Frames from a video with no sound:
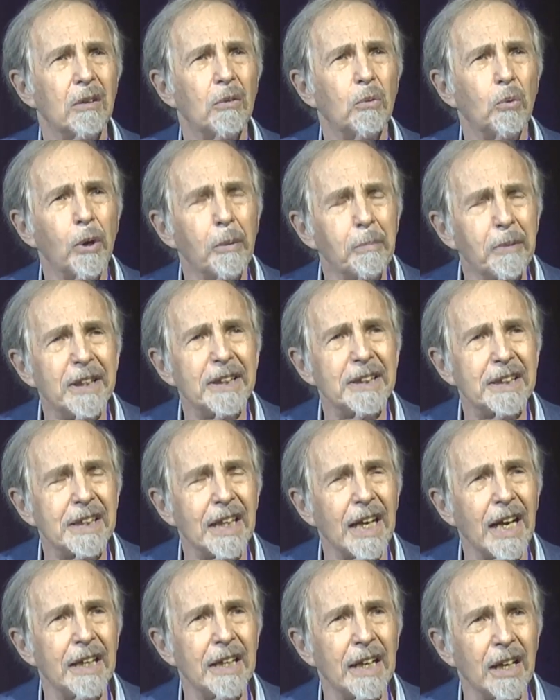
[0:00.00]

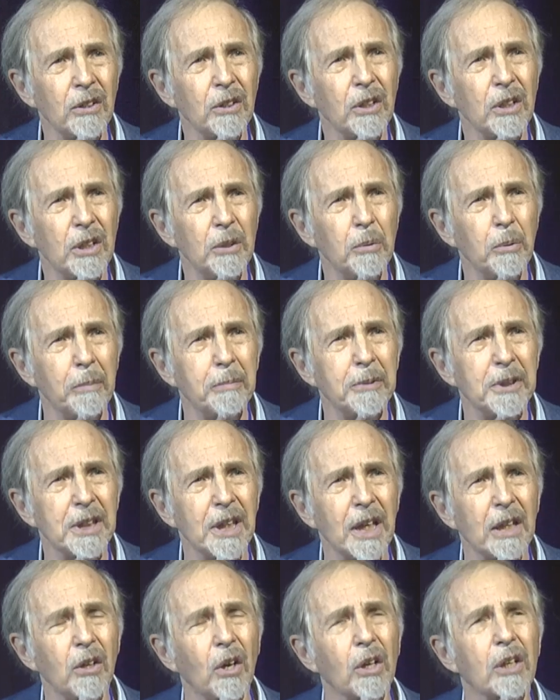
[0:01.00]
elderly women
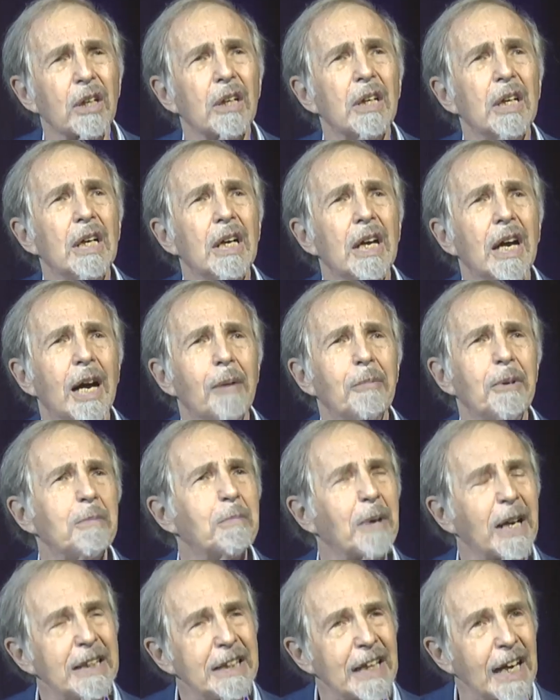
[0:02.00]
said, look, I'm in
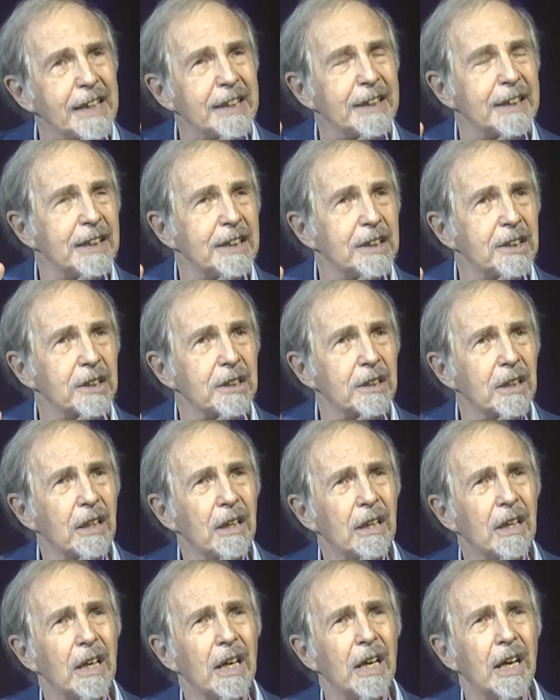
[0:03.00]
my 90s.
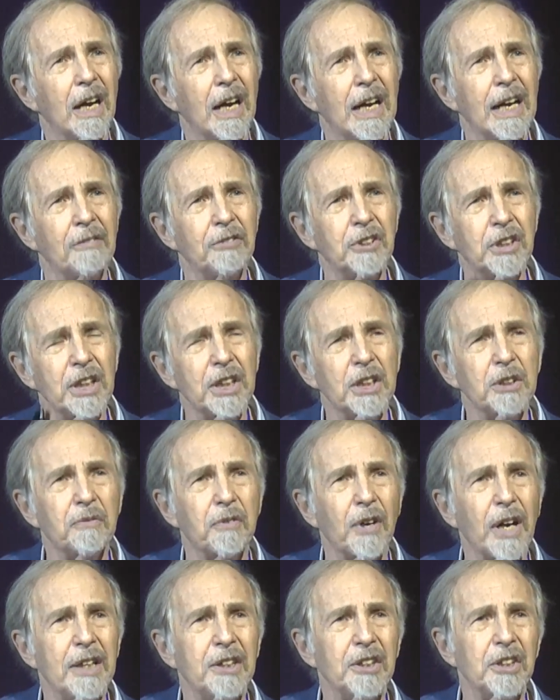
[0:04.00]
I have 6
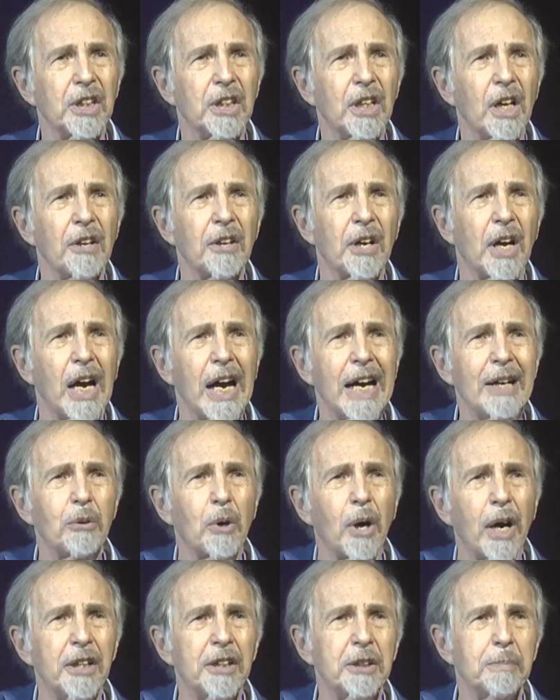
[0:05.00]
friends in other
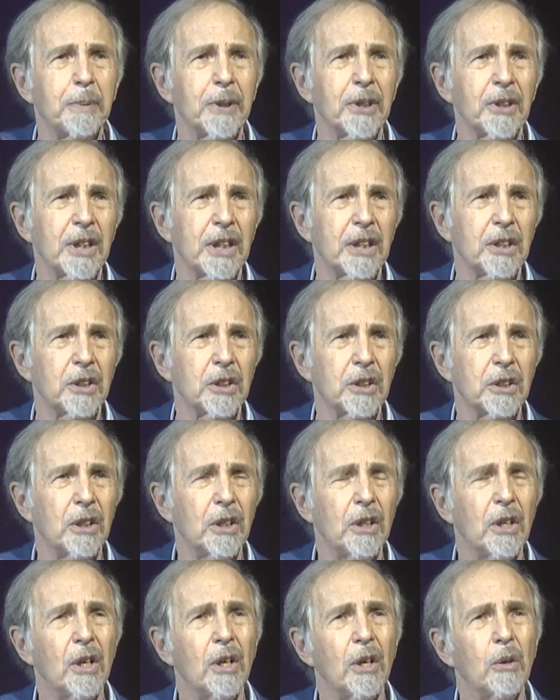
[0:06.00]
high-rise buildings.
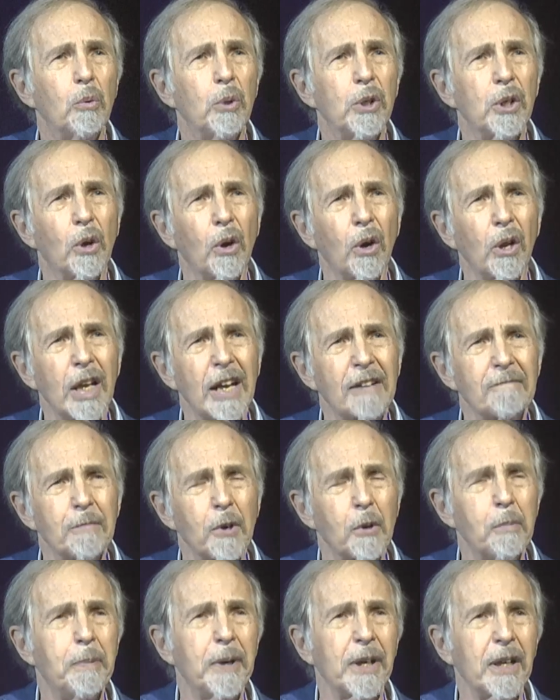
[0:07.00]
We all have
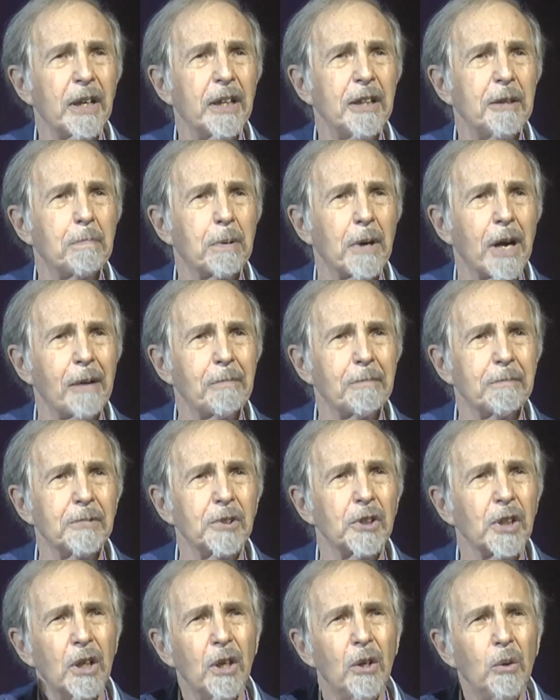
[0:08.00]
mobility
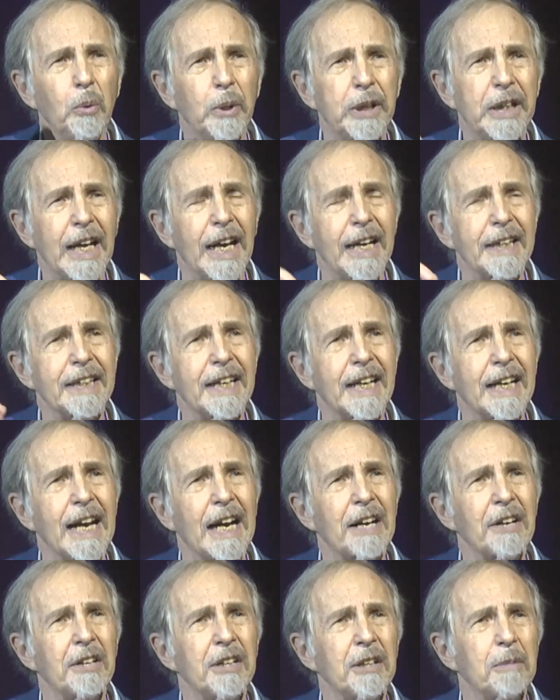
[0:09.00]
problems. We can't get
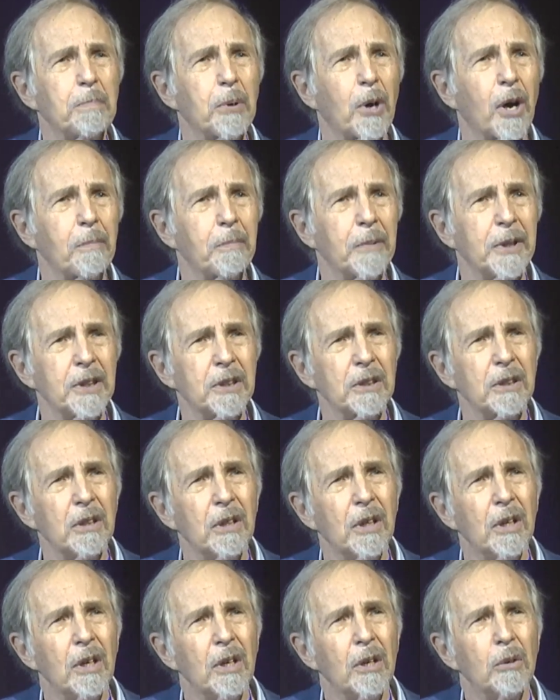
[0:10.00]
out of the apartment.
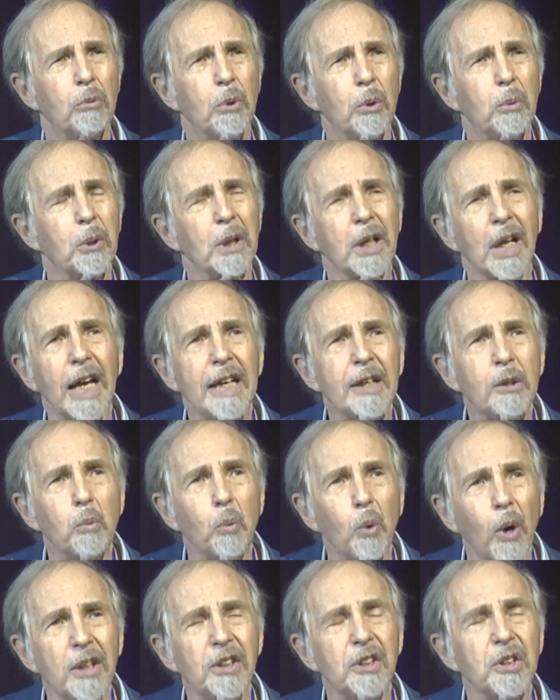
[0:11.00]
We would like
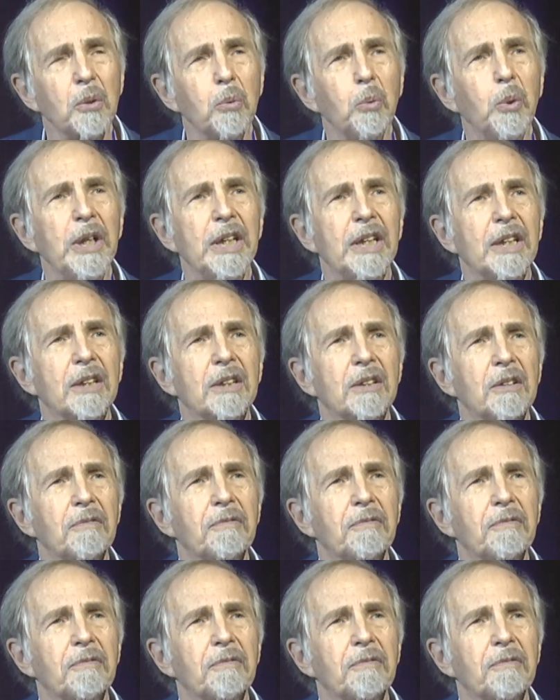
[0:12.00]
once a week to